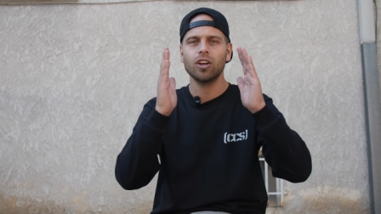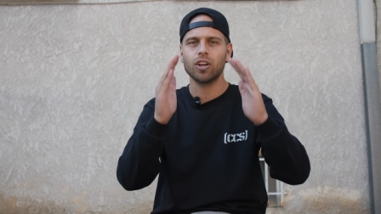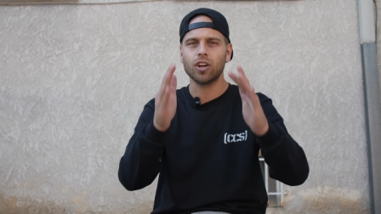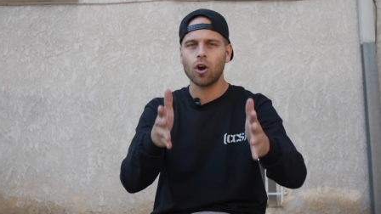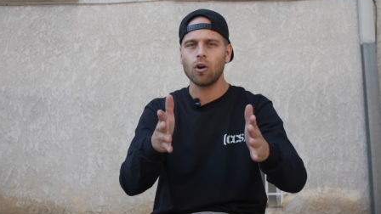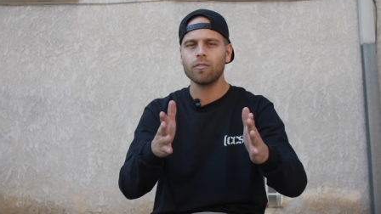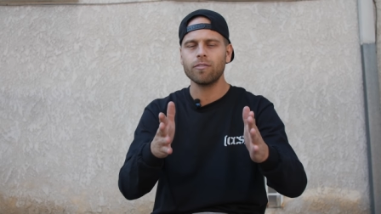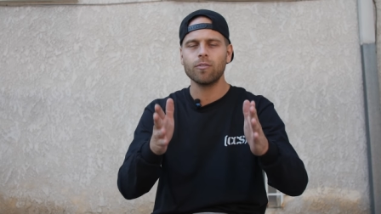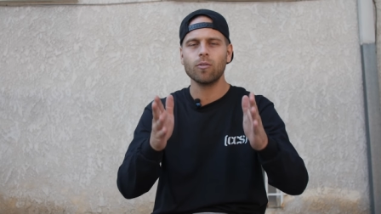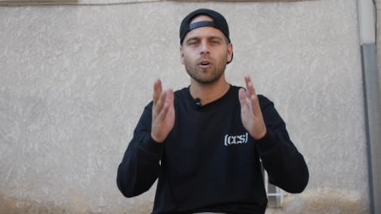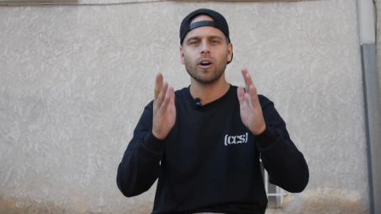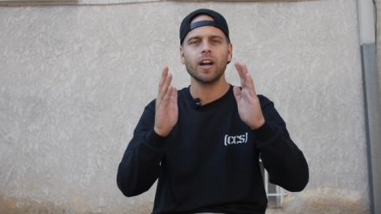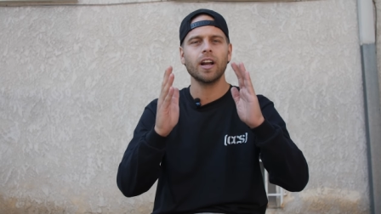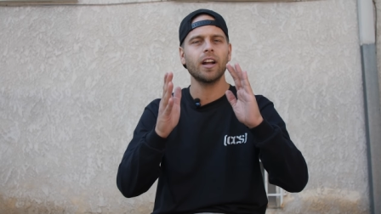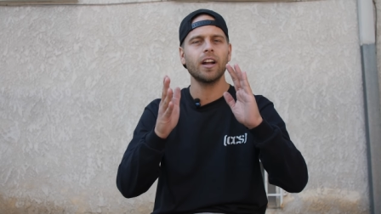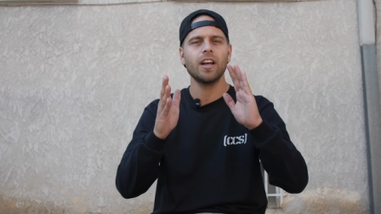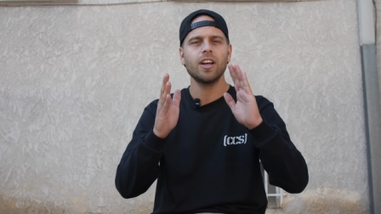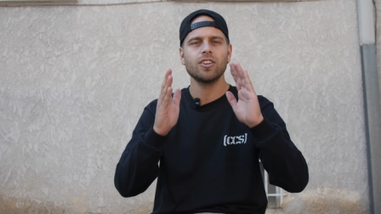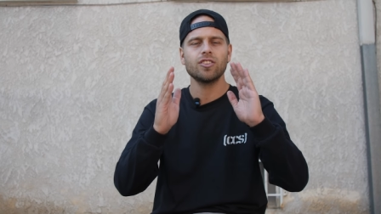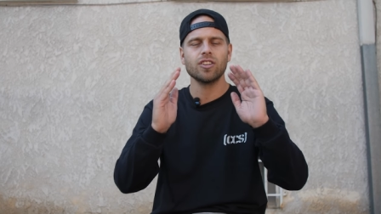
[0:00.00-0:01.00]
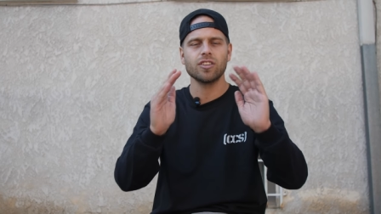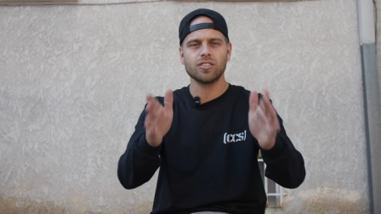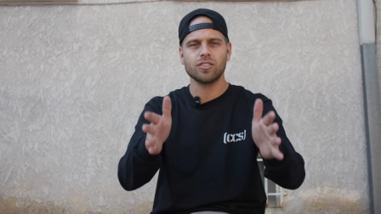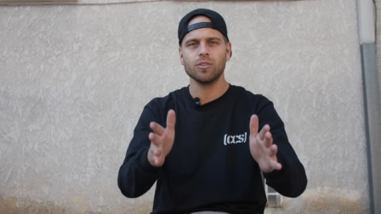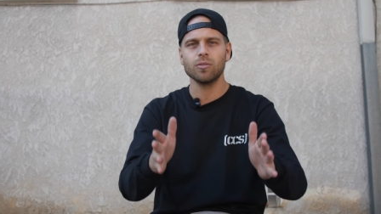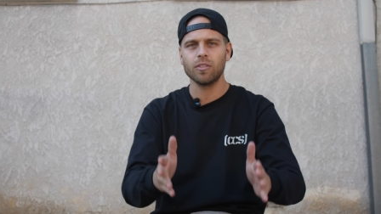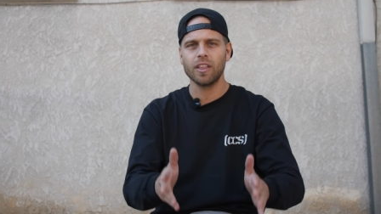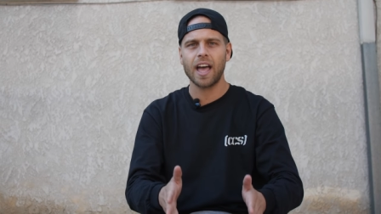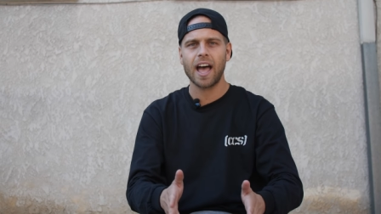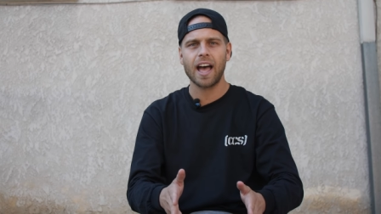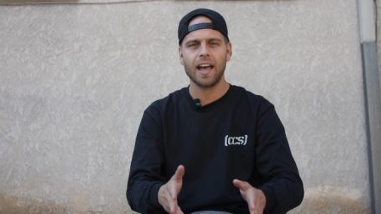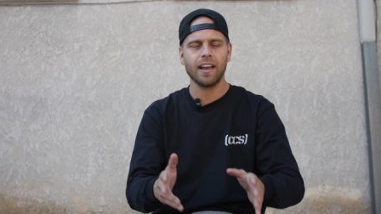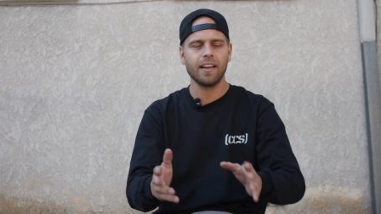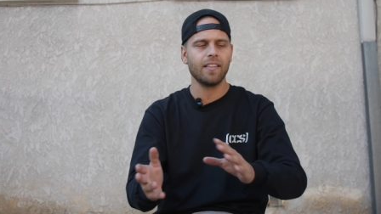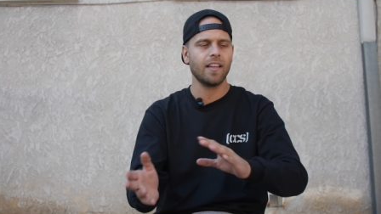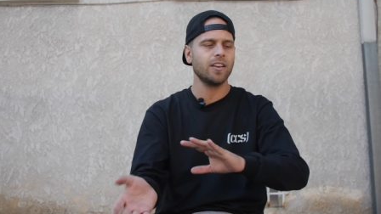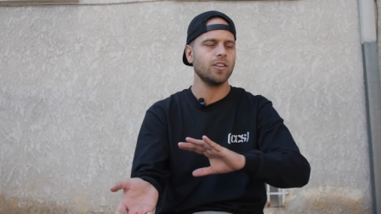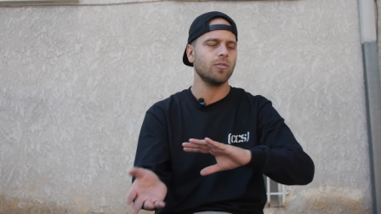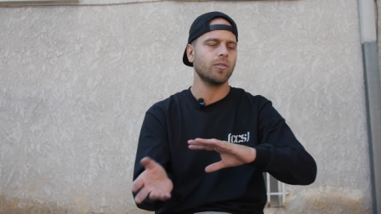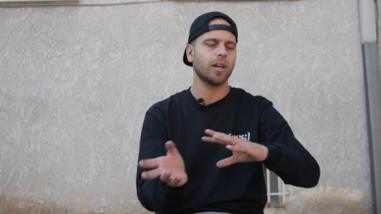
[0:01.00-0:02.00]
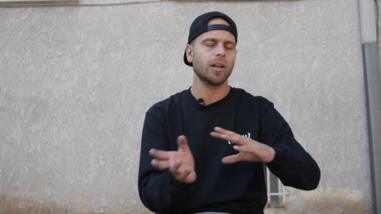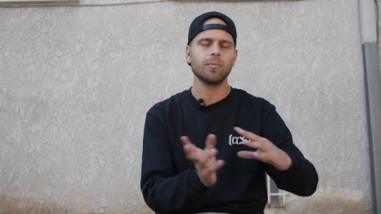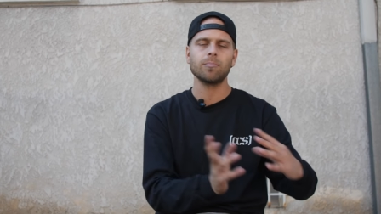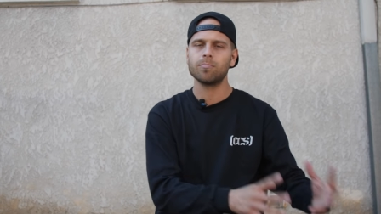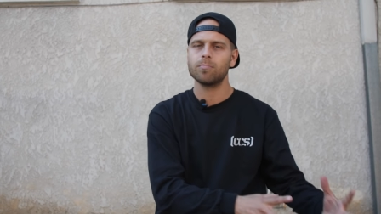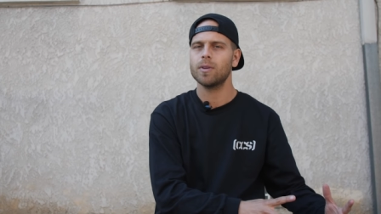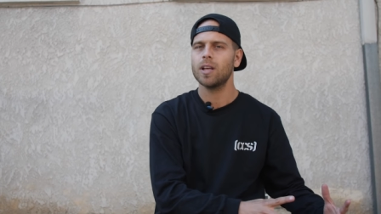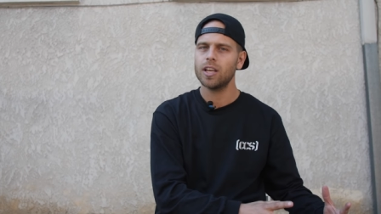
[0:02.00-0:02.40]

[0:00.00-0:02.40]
go for it, just do that, and then you can,